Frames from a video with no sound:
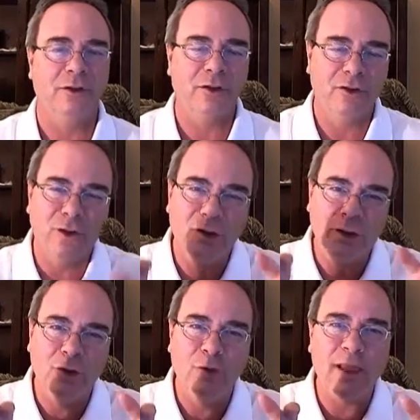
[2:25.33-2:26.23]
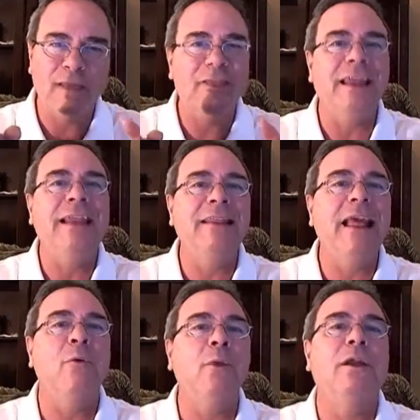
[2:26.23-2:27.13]
to, to, to, do that thing
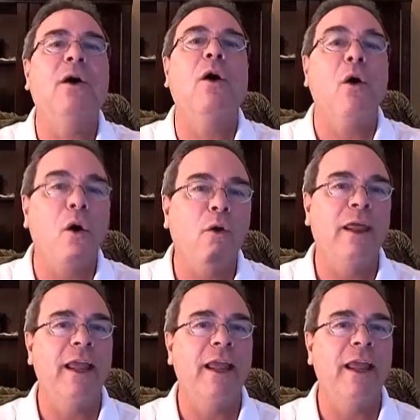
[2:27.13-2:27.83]
that we call